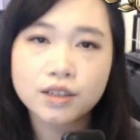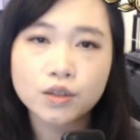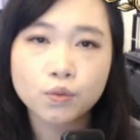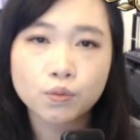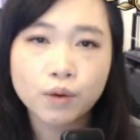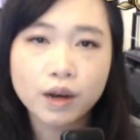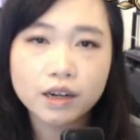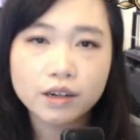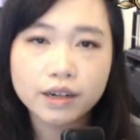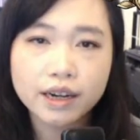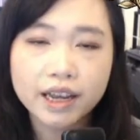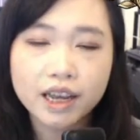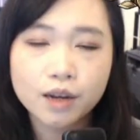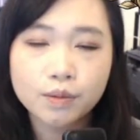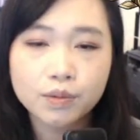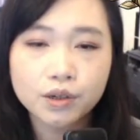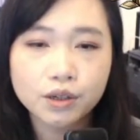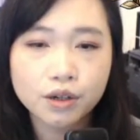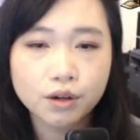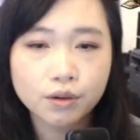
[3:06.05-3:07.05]
It's a water
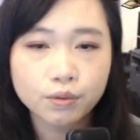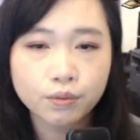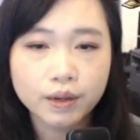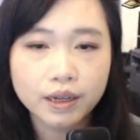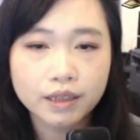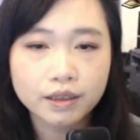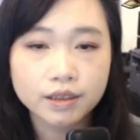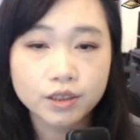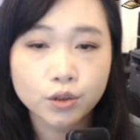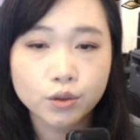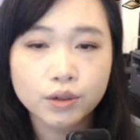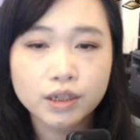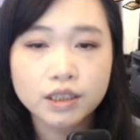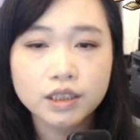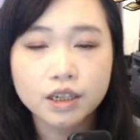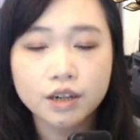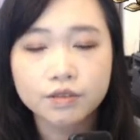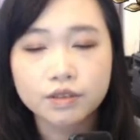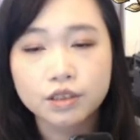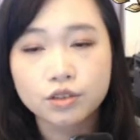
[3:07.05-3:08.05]
hammer with
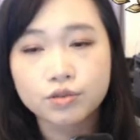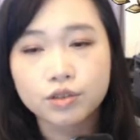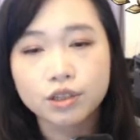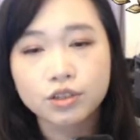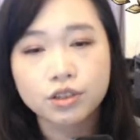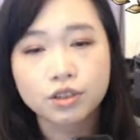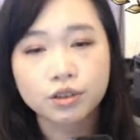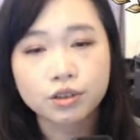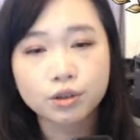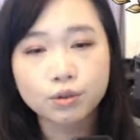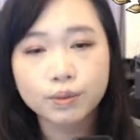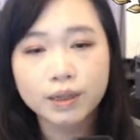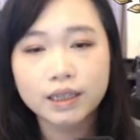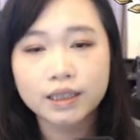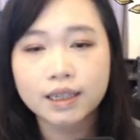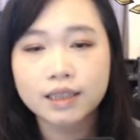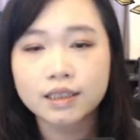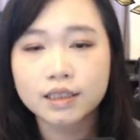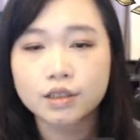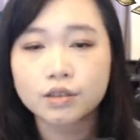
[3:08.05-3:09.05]
Torrent of Destruction 3
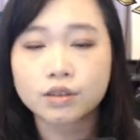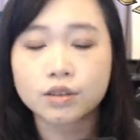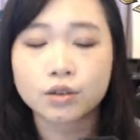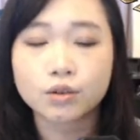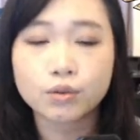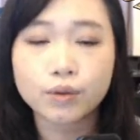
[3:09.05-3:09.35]
that deals